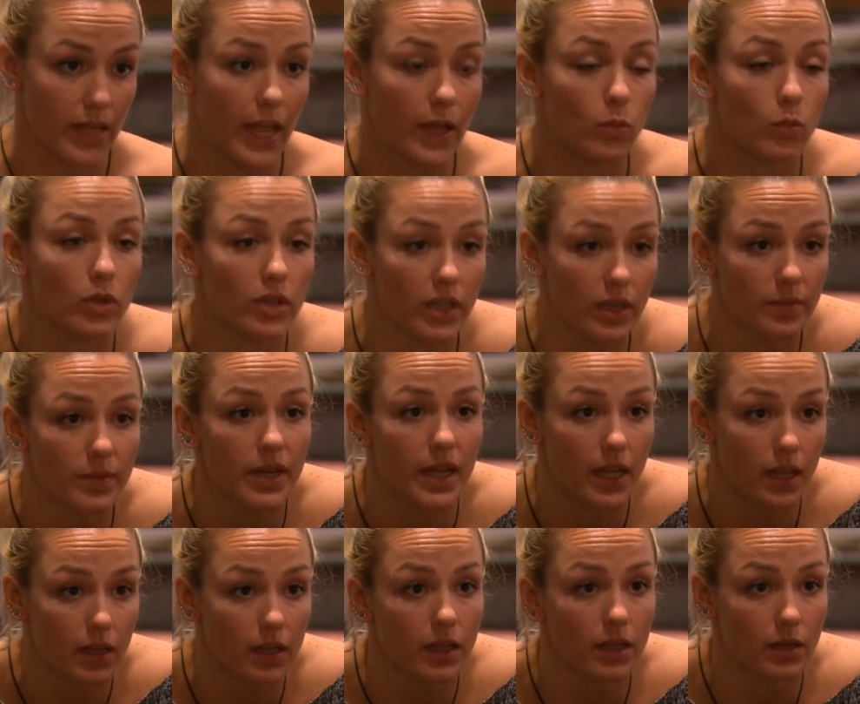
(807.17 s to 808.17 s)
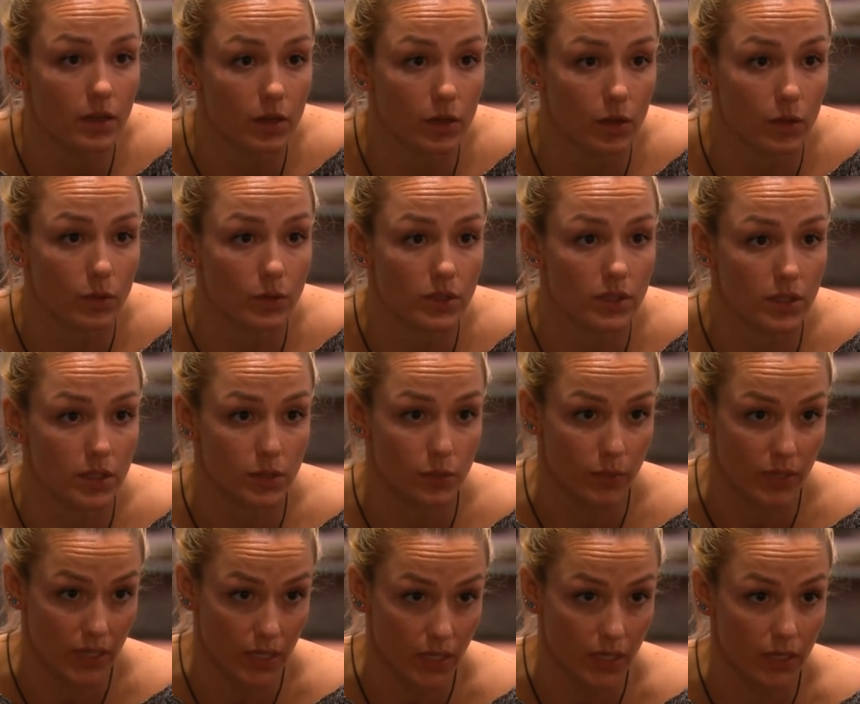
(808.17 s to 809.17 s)
And we'll keep Dayla in close because
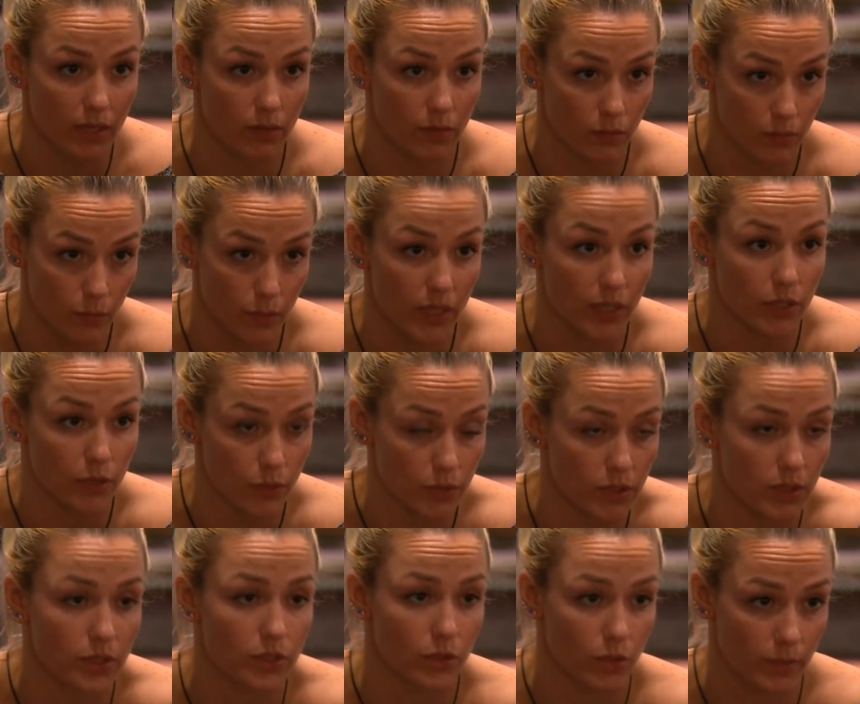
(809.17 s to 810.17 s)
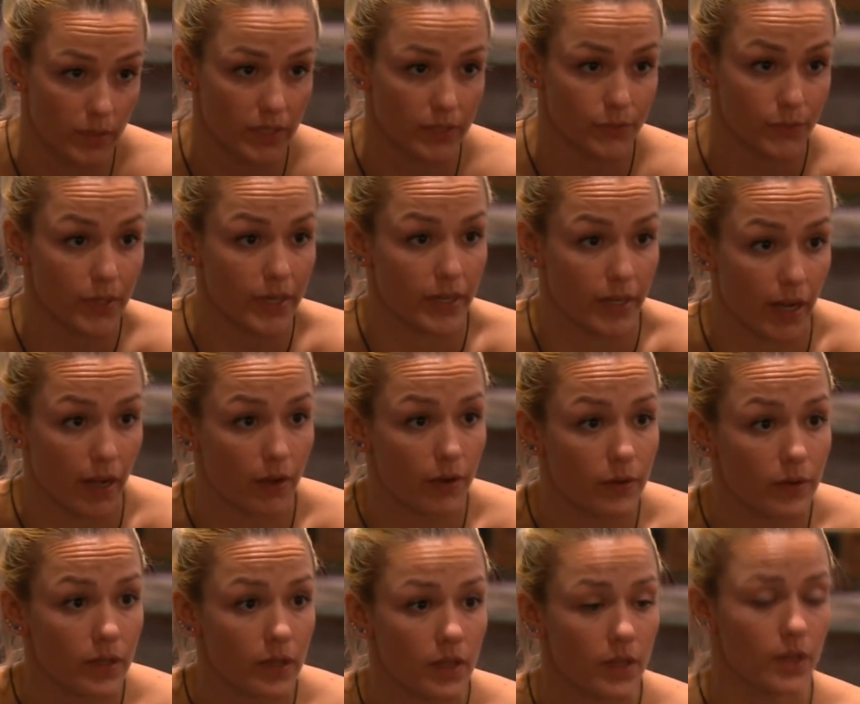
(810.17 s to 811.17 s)
we can use this romance right now.
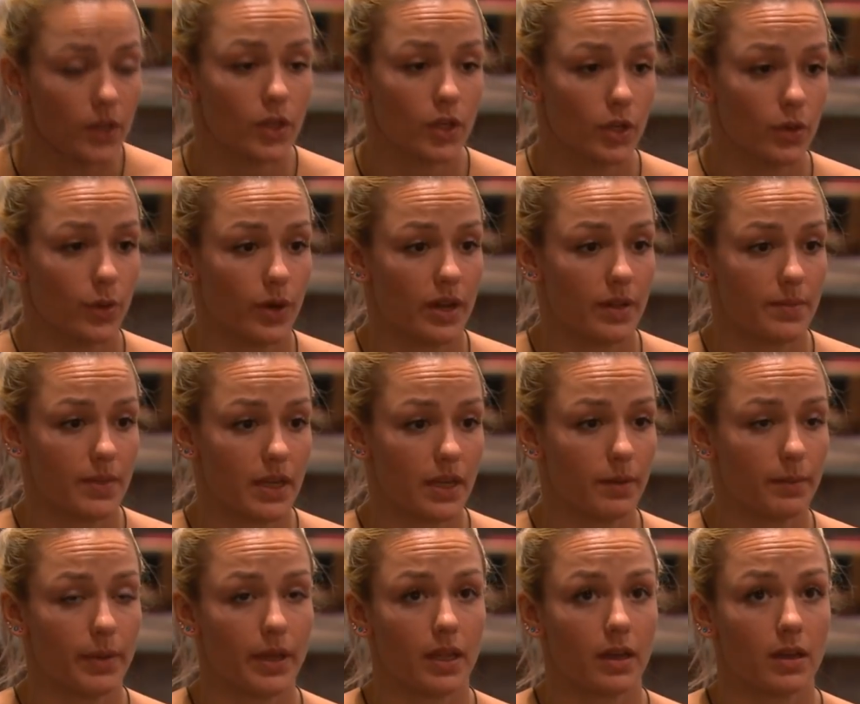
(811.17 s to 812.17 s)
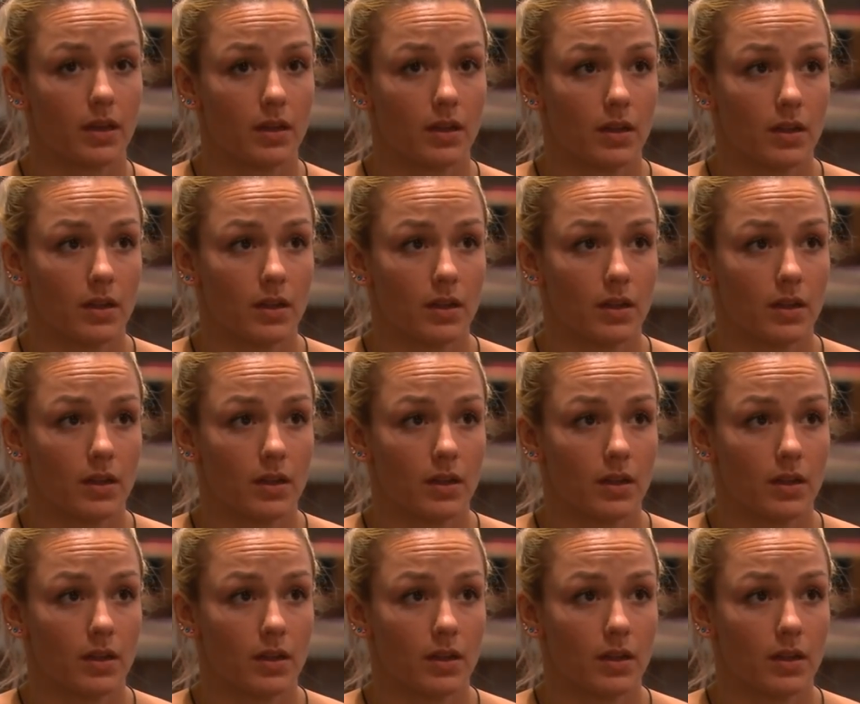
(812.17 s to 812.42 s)
You know what I mean? But